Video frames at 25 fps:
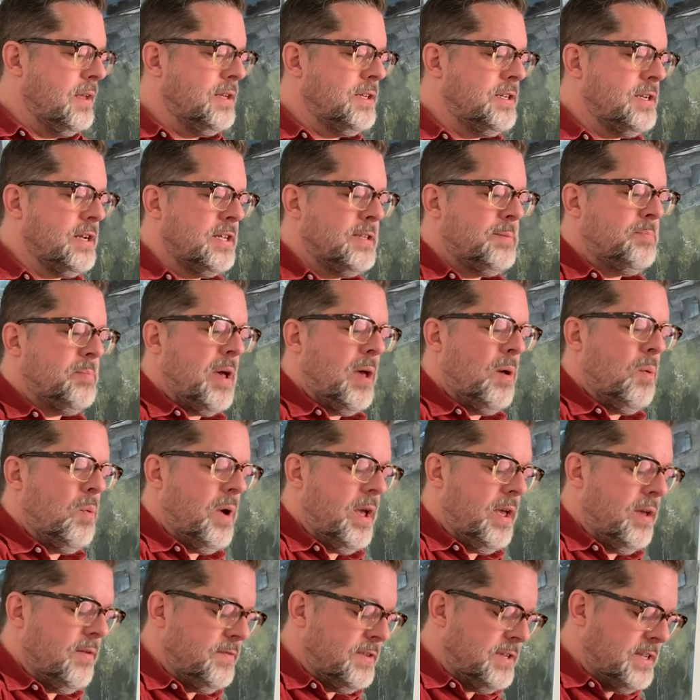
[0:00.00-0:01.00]
just by way
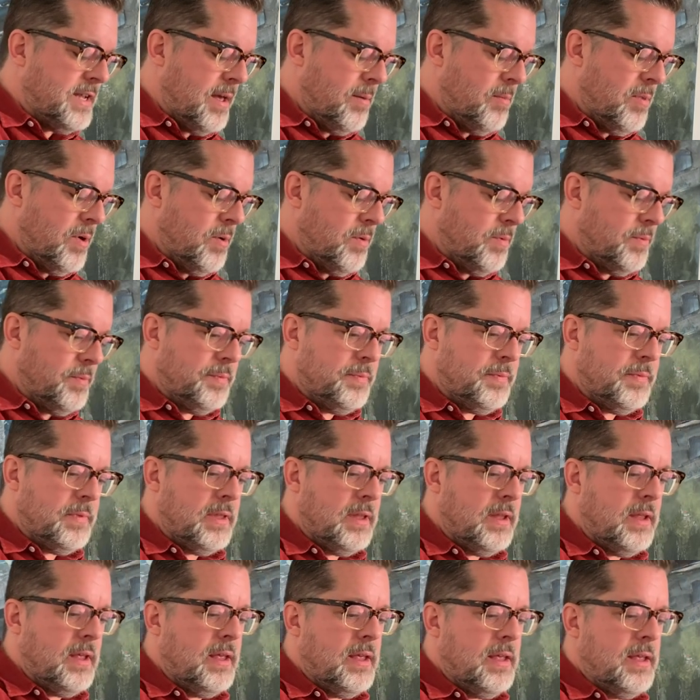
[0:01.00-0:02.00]
of demo,
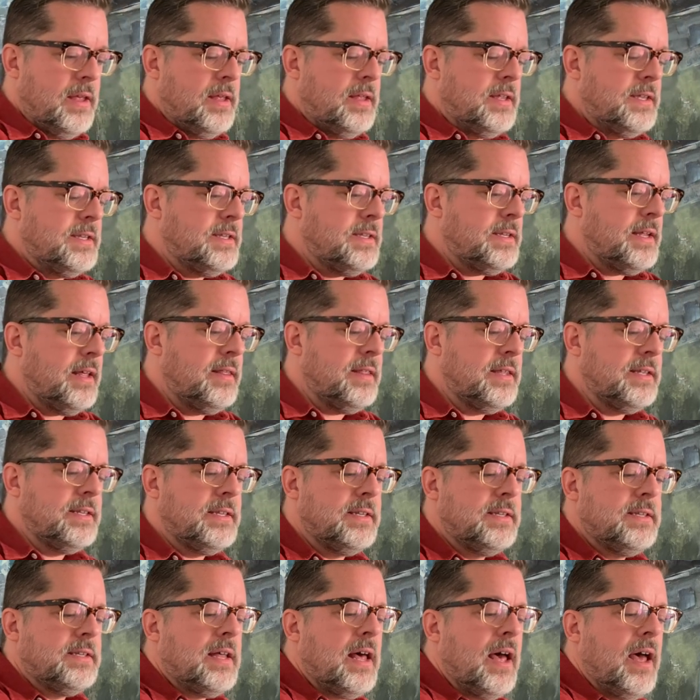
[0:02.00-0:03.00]
set this
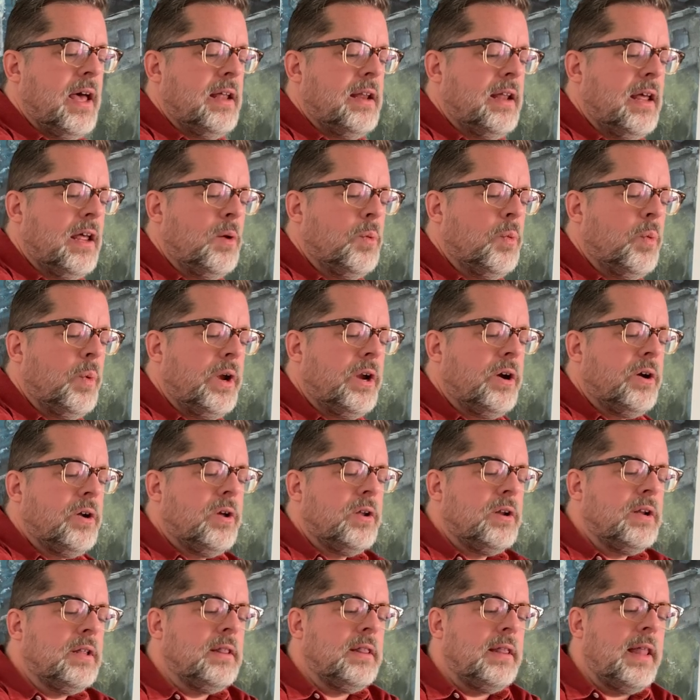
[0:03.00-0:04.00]
aside, and we are
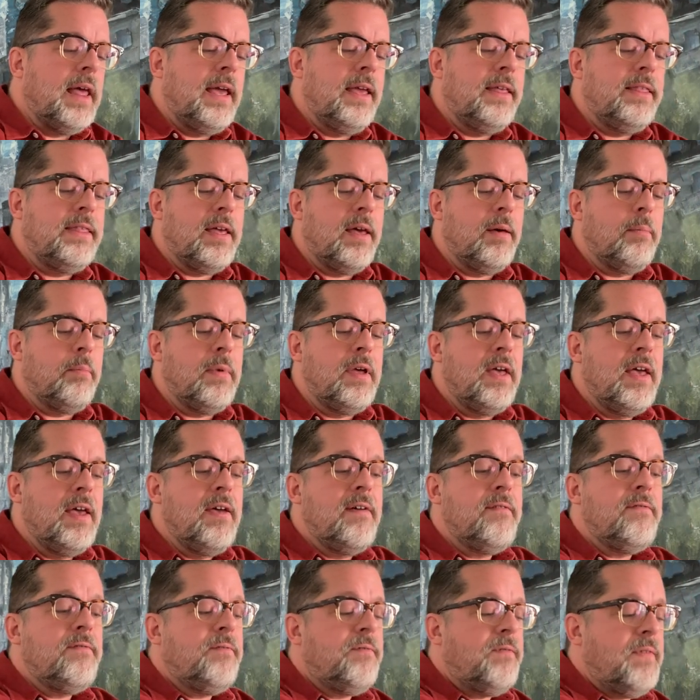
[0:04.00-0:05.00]
gonna lay them
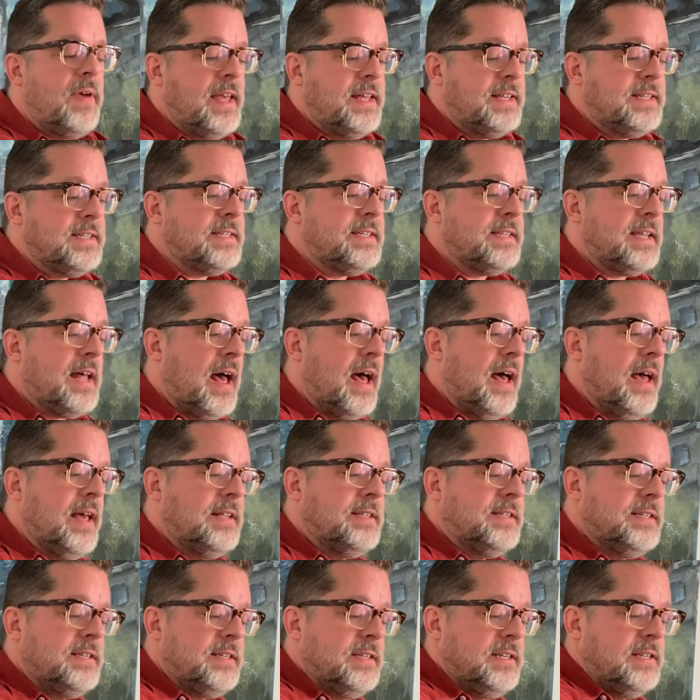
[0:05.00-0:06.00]
face
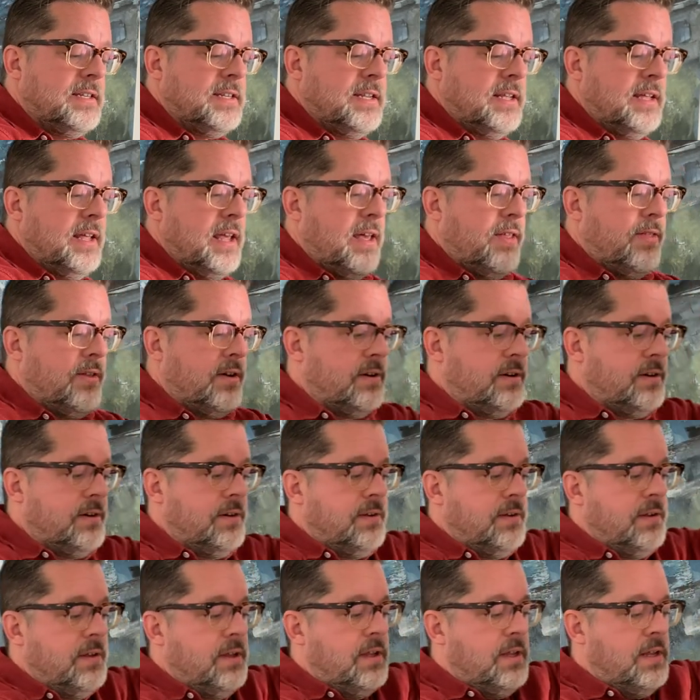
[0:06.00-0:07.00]
sides together.
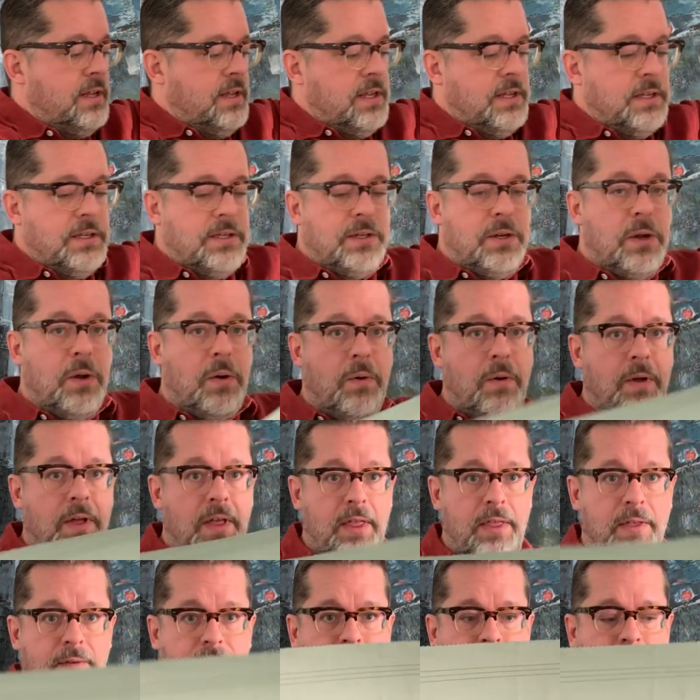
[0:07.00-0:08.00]
So
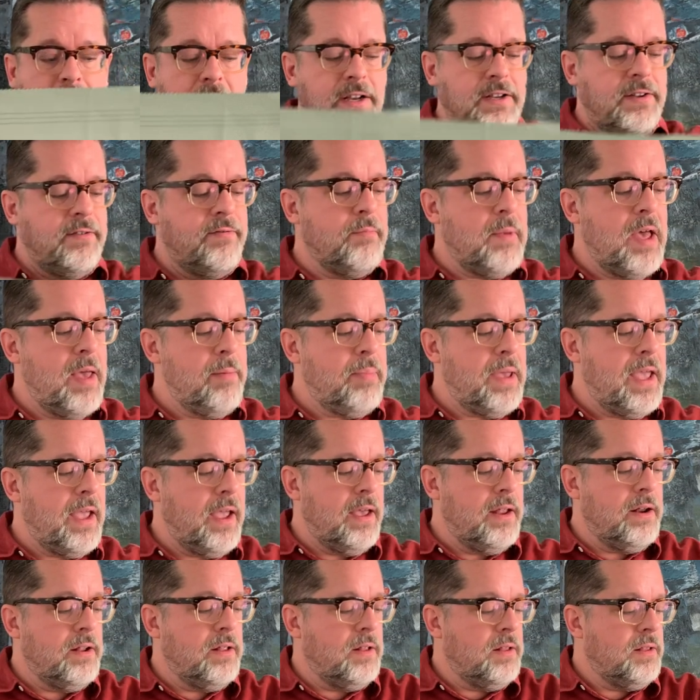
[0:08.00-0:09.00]
the front of my
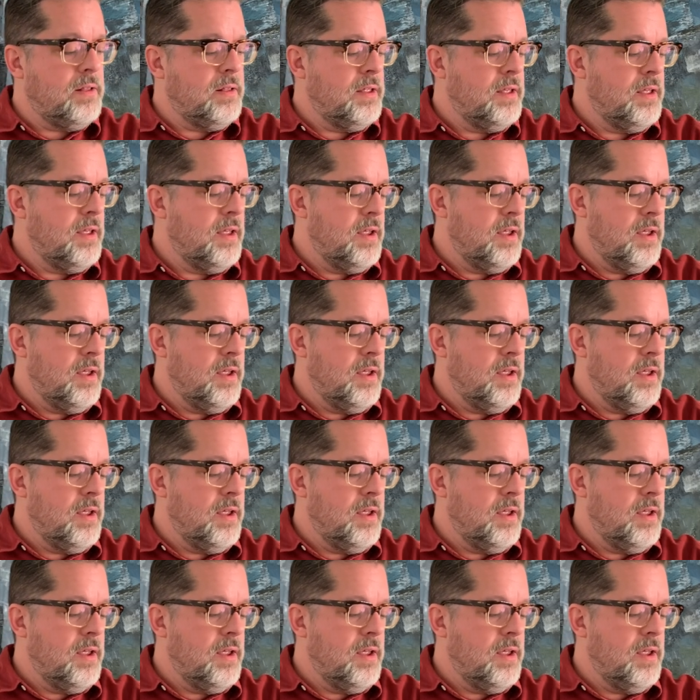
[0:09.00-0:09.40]
panel